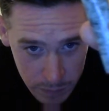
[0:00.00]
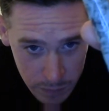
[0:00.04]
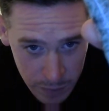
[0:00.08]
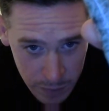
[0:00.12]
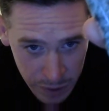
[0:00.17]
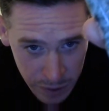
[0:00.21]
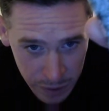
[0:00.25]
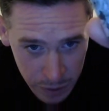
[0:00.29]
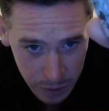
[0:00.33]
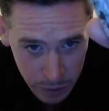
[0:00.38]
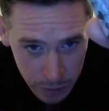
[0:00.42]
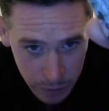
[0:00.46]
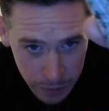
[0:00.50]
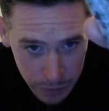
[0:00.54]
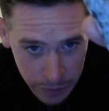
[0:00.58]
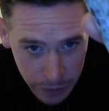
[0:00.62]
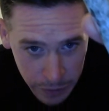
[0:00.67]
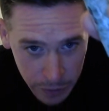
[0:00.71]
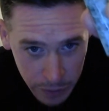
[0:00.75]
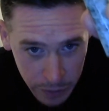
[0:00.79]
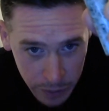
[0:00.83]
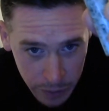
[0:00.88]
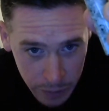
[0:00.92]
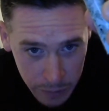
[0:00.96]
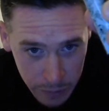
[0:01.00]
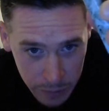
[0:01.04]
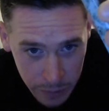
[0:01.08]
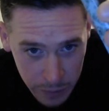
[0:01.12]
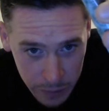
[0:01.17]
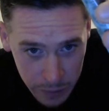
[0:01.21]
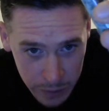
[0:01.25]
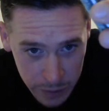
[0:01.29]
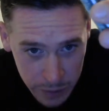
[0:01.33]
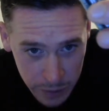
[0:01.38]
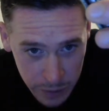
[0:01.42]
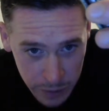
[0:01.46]
A lot of glare going
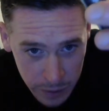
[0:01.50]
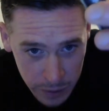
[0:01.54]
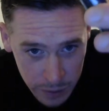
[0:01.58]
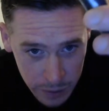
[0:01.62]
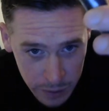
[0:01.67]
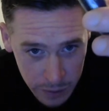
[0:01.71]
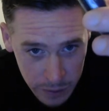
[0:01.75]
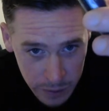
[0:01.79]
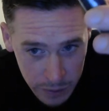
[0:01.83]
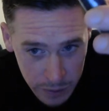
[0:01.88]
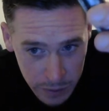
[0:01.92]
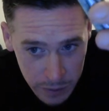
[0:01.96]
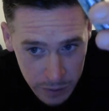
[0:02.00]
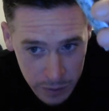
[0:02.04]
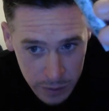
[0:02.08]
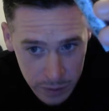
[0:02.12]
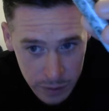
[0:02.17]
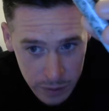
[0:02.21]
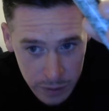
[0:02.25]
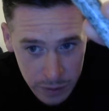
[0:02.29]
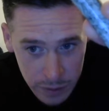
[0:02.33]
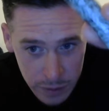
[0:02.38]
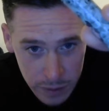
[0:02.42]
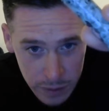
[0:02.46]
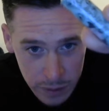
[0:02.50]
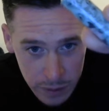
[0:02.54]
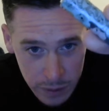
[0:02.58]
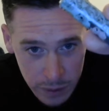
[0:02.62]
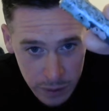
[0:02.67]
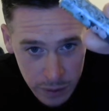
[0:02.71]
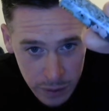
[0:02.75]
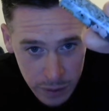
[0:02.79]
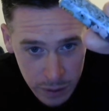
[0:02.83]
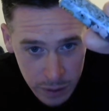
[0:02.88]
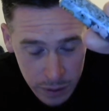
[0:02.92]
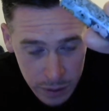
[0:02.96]
on here.
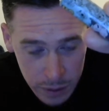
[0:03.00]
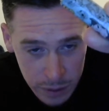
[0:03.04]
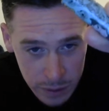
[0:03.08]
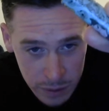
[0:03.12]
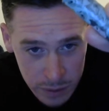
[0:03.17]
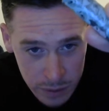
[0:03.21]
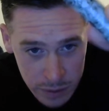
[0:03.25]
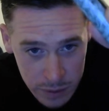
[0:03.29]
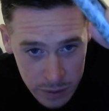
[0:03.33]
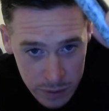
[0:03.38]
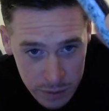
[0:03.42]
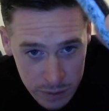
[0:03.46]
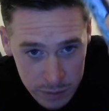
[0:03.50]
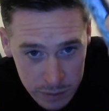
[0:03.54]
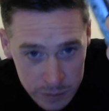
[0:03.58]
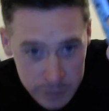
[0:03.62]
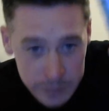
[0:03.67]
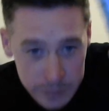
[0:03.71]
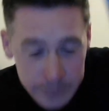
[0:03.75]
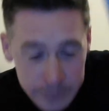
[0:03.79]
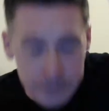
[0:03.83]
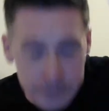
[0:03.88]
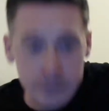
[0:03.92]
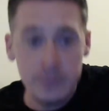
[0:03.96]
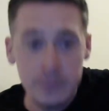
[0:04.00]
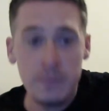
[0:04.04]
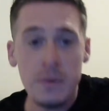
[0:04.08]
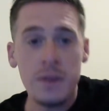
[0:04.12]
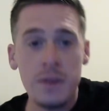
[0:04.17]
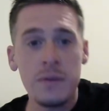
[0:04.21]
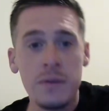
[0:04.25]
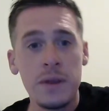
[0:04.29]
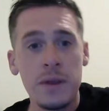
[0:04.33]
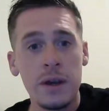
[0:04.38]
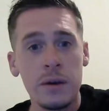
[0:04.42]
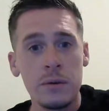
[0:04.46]
And
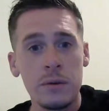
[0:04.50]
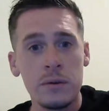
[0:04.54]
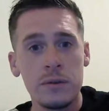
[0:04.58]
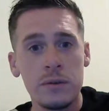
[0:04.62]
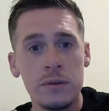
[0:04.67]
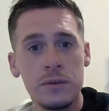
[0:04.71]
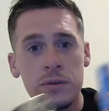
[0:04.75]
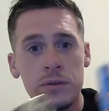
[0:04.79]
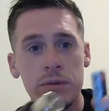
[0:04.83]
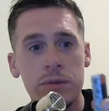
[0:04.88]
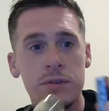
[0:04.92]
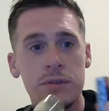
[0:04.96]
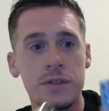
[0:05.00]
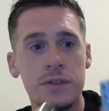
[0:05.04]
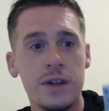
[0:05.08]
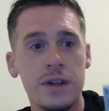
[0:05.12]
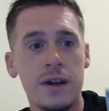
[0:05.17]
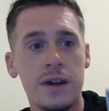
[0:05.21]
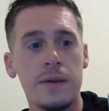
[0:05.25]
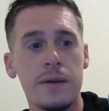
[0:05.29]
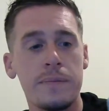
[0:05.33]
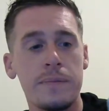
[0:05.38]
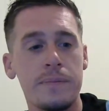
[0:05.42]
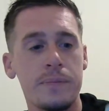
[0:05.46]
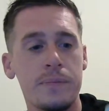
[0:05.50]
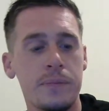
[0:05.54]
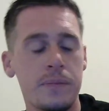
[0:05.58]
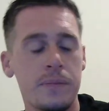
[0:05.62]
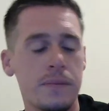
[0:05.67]
now I'm going to do the top.